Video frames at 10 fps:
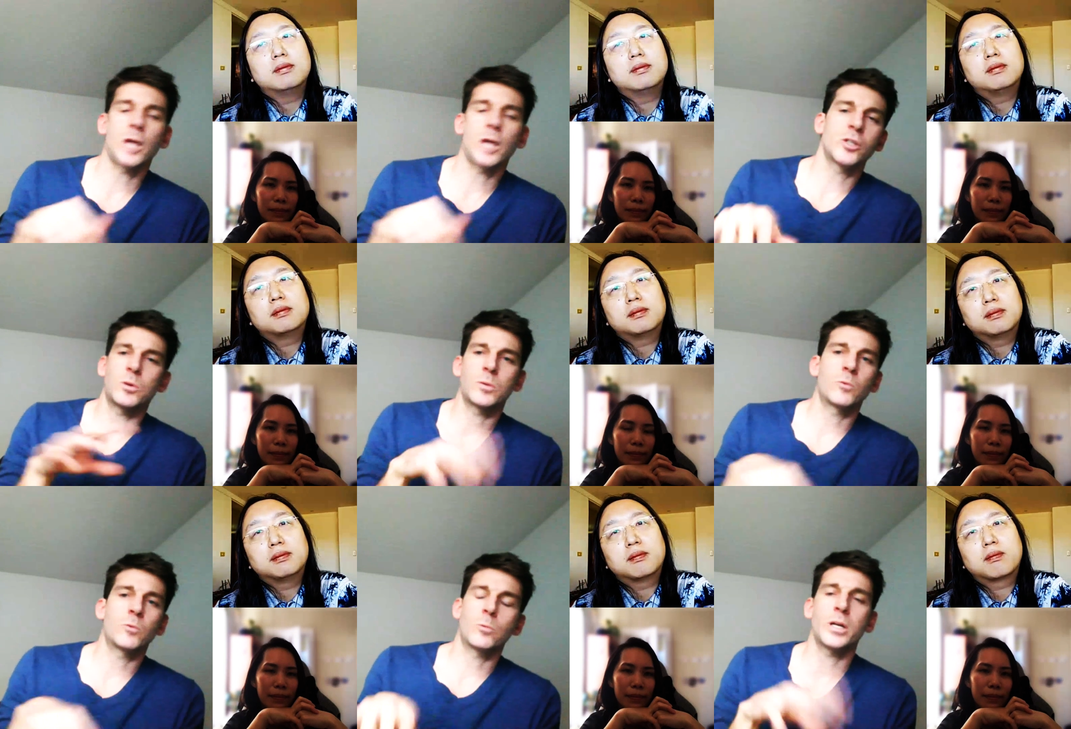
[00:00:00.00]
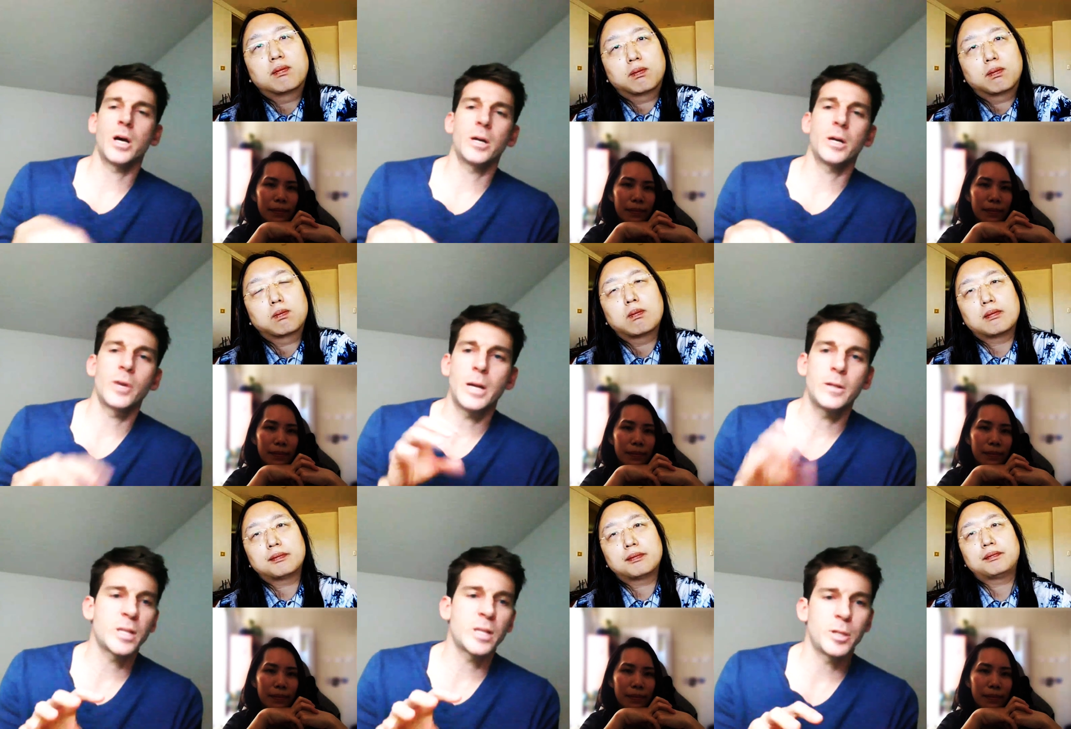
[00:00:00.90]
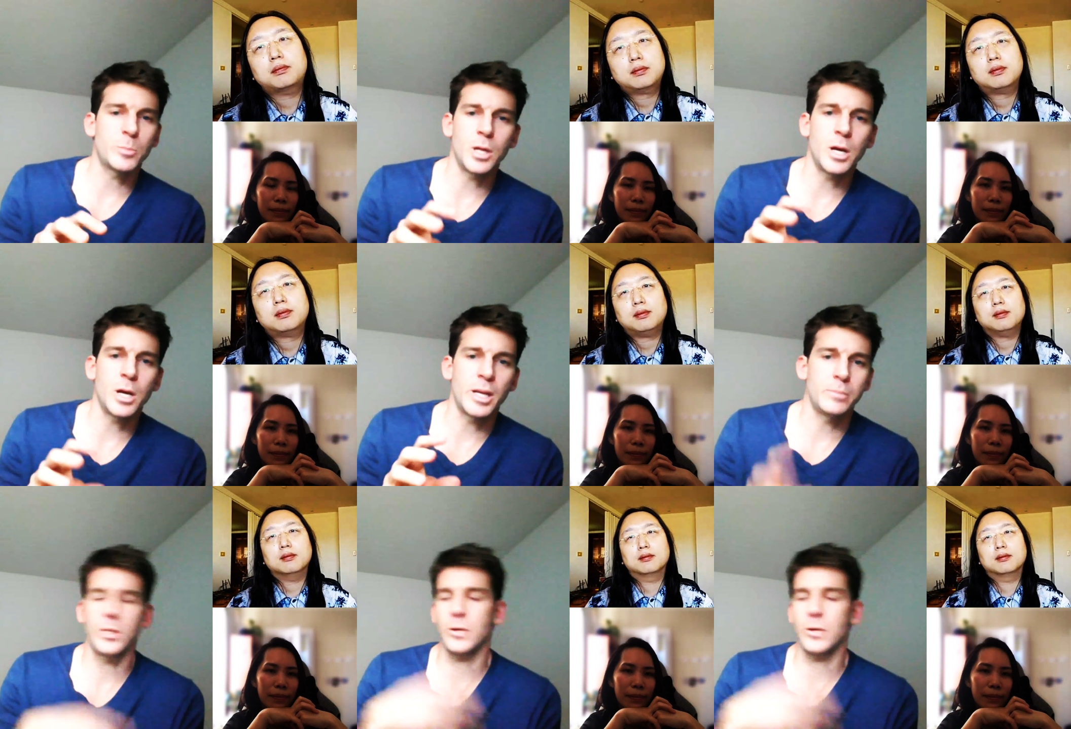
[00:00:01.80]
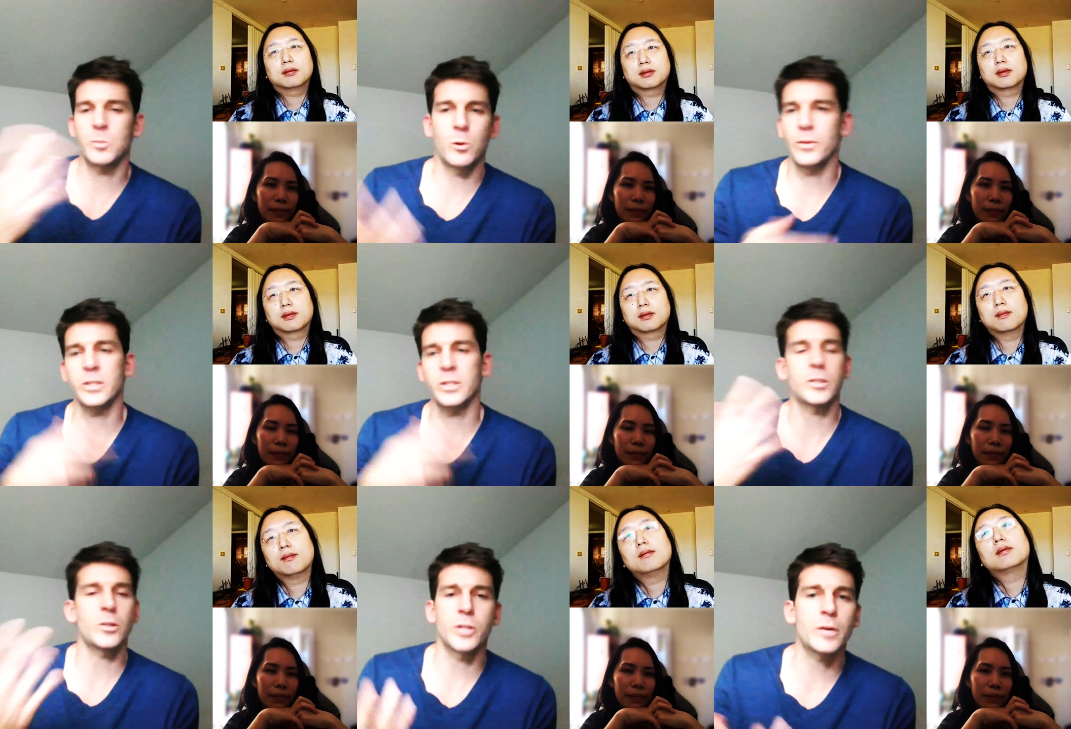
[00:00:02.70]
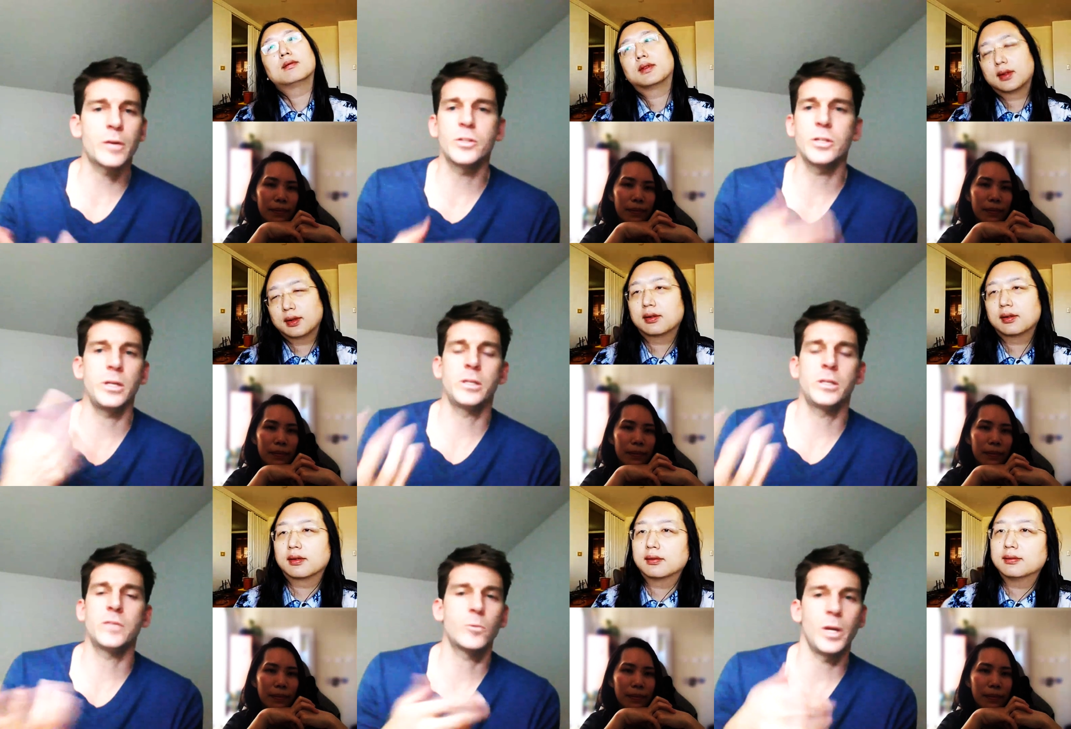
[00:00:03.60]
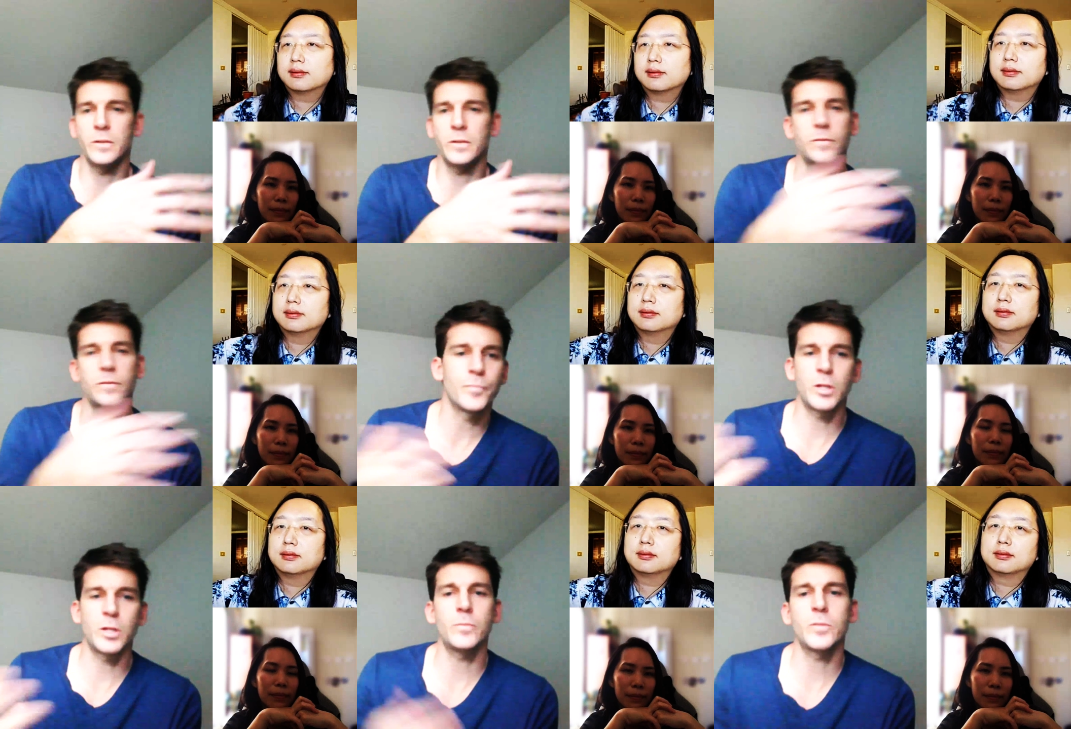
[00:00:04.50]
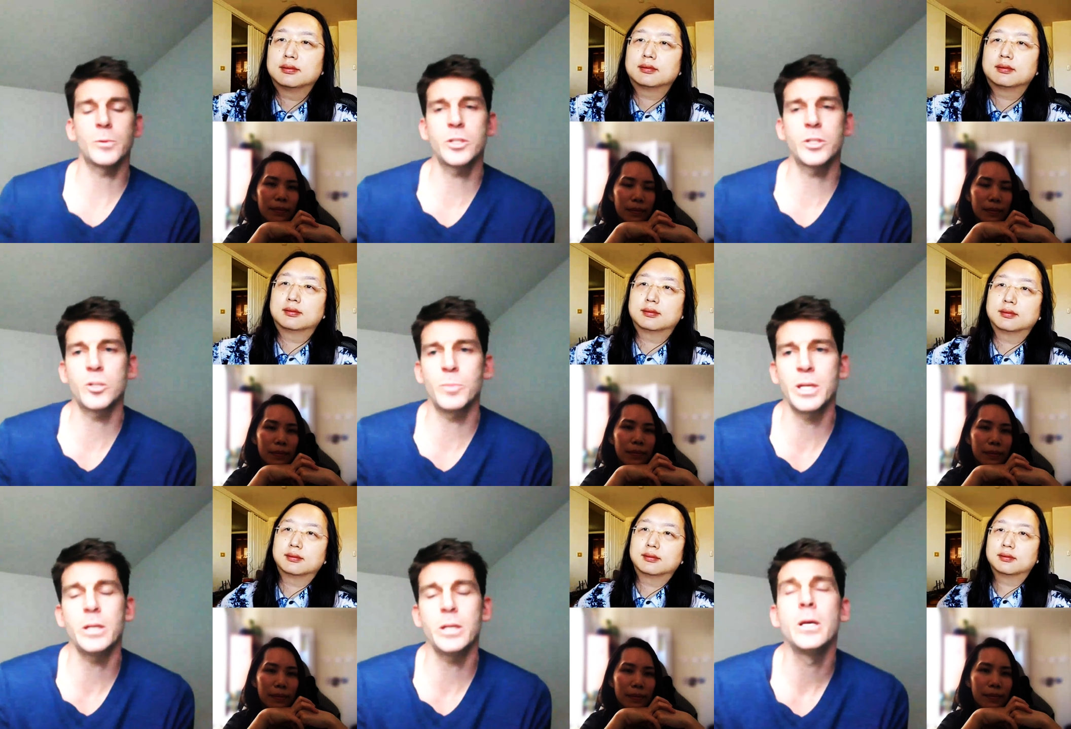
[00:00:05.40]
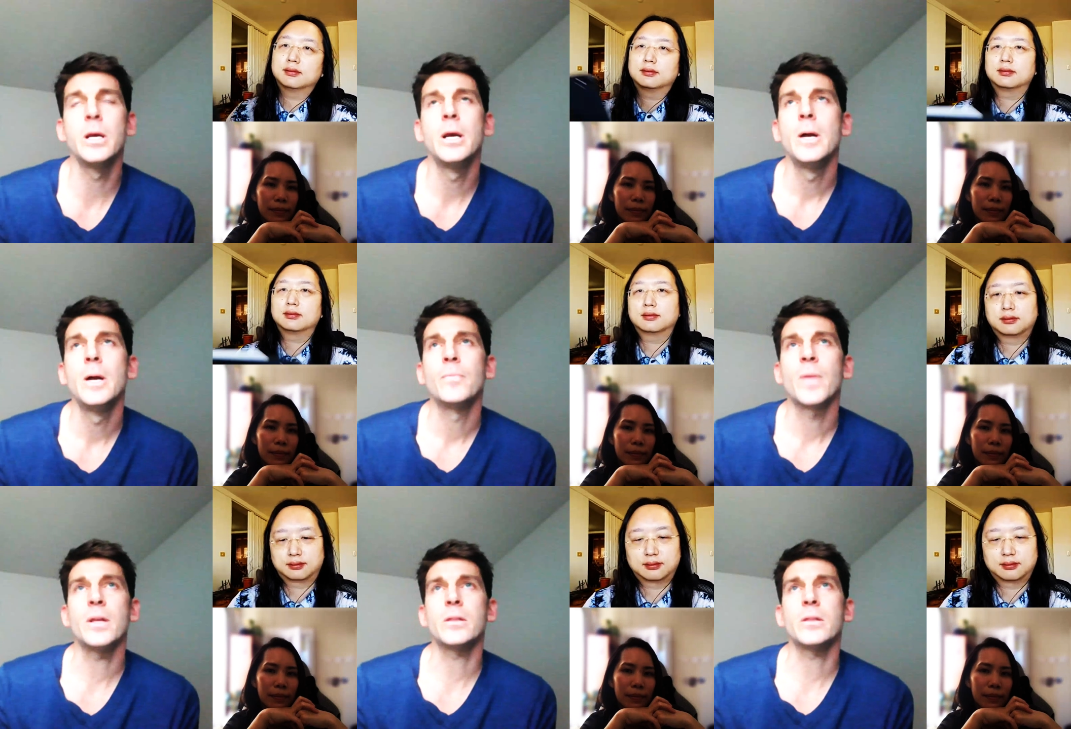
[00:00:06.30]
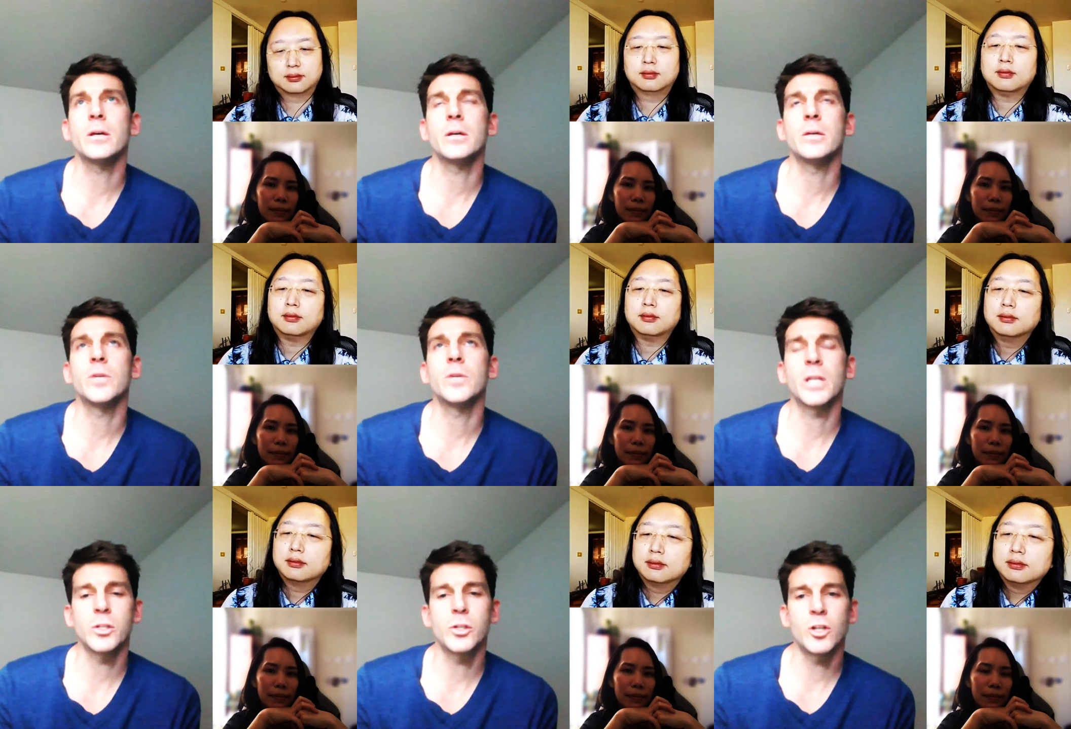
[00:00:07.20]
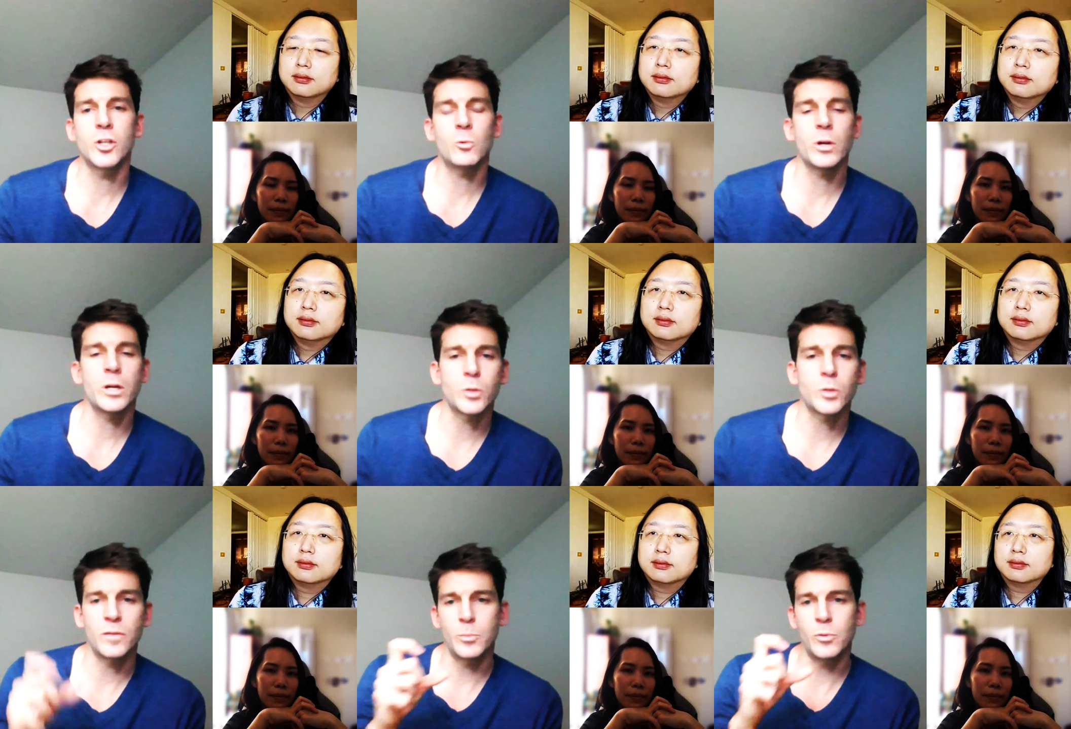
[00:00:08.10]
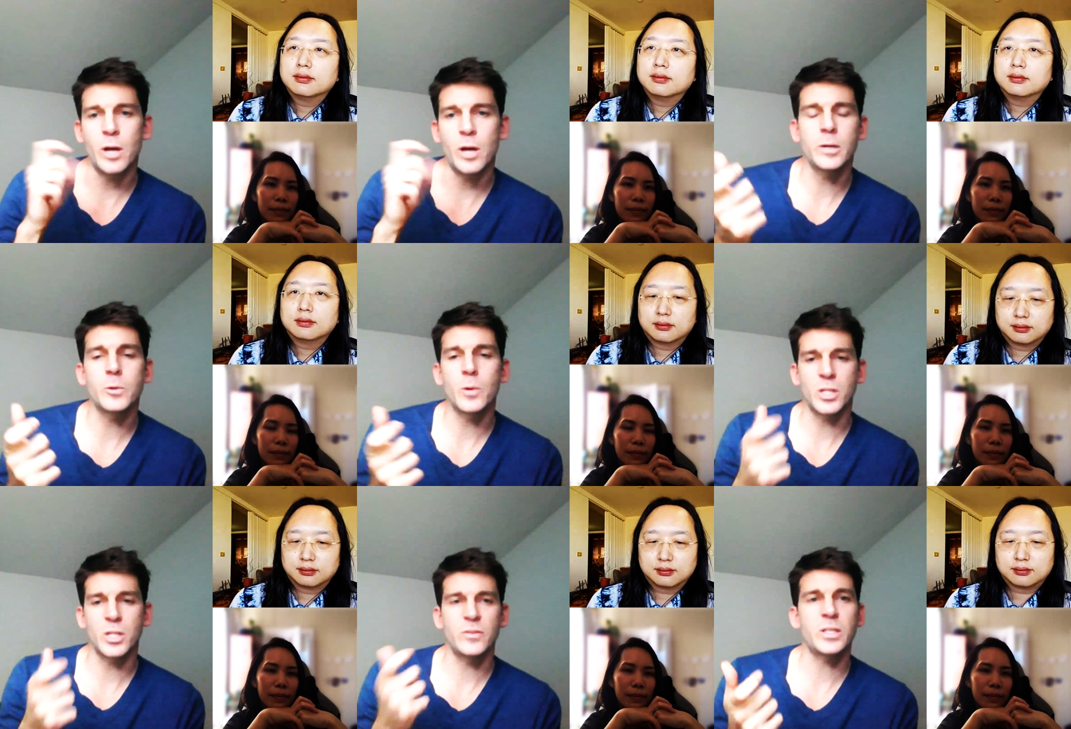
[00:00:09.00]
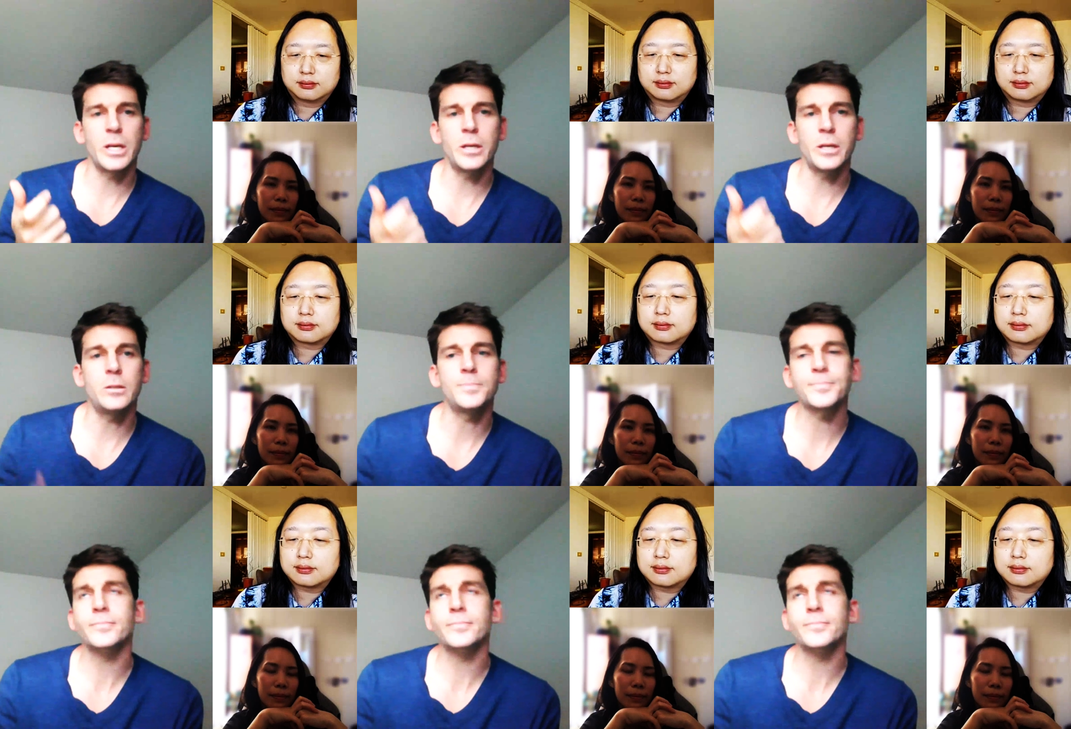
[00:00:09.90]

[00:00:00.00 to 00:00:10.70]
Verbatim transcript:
Speaker 1: challenges we're, we're working on right now inside Building Belonging. You know, exploring things like sociocracy and different ways of you know dealing with decision making. I think the the connection to your work and sort of the broader question of scale,